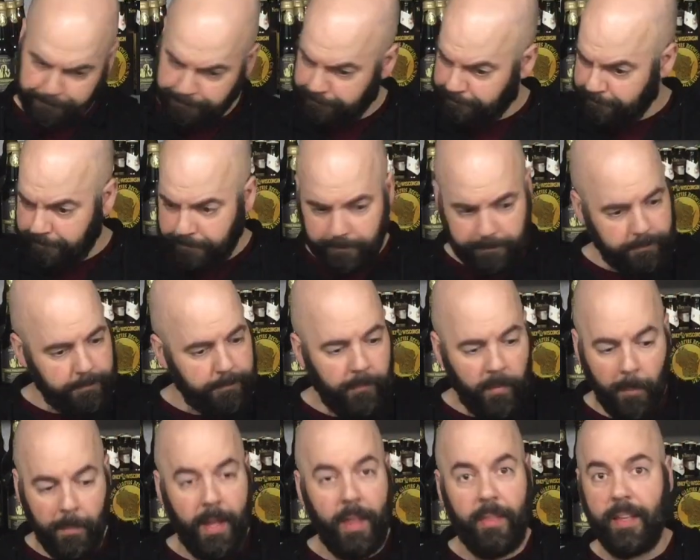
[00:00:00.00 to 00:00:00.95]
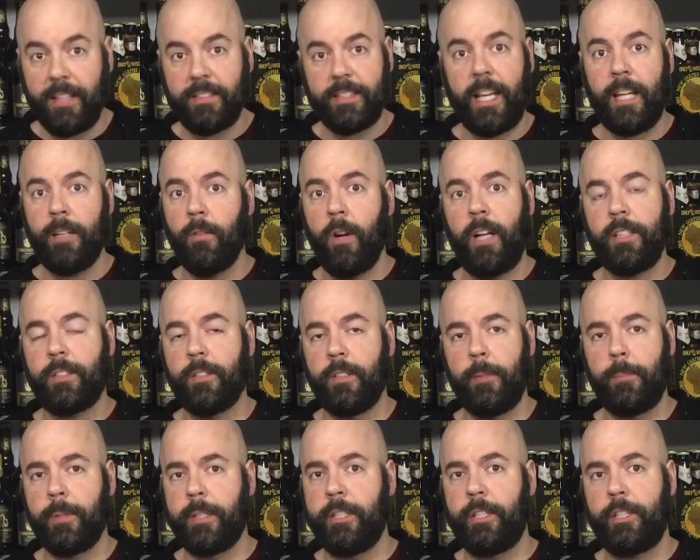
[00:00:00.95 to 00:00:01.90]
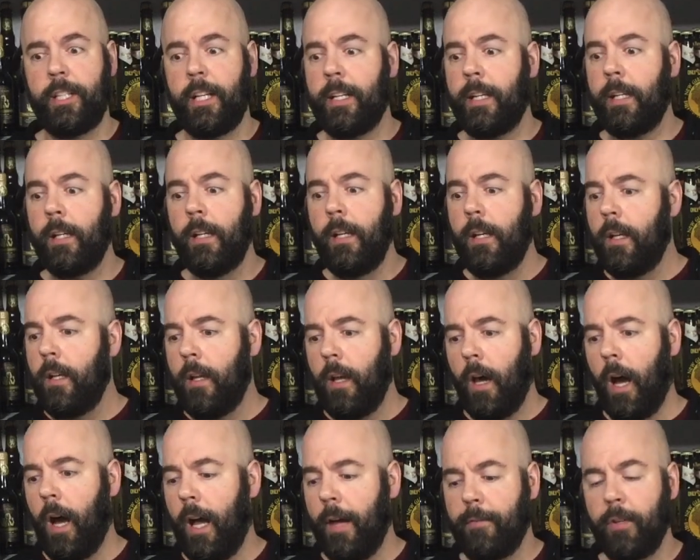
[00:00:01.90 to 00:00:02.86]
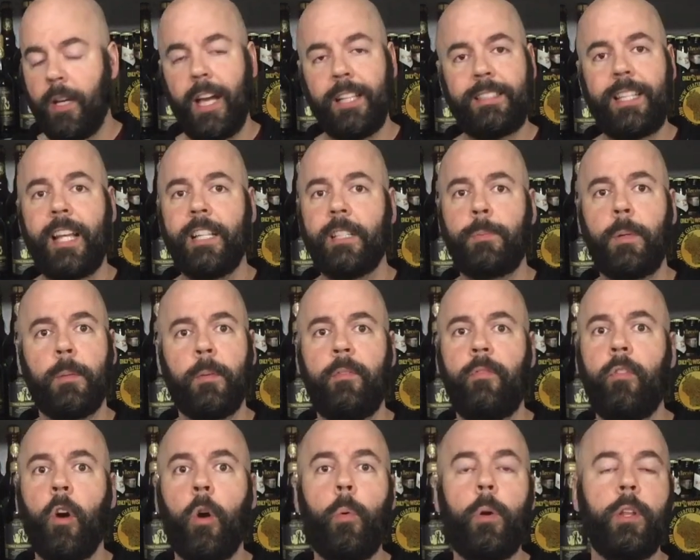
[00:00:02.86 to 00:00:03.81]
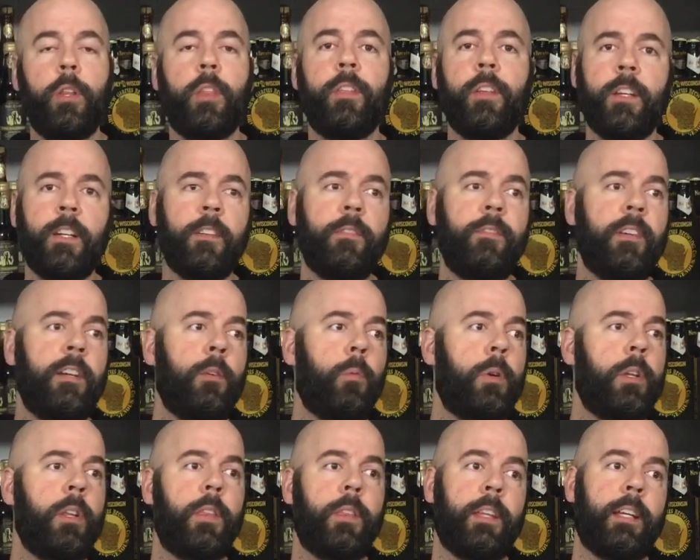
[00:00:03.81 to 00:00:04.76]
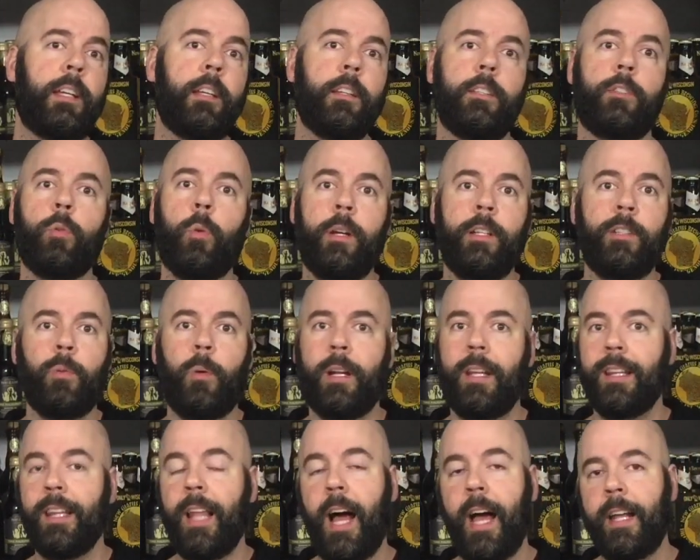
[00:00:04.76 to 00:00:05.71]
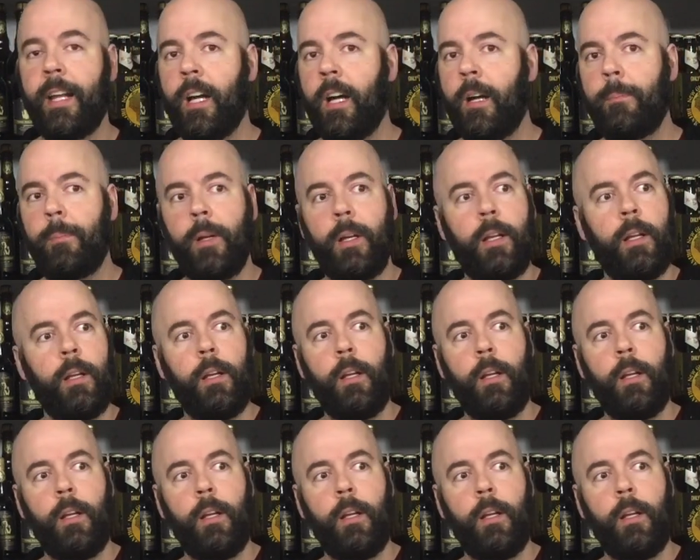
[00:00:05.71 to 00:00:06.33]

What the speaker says: But yeah, thanks again, Ross. Really appreciate it. Have you guys had this beer before? What do you think of it? What do you think of the 2020 lineup?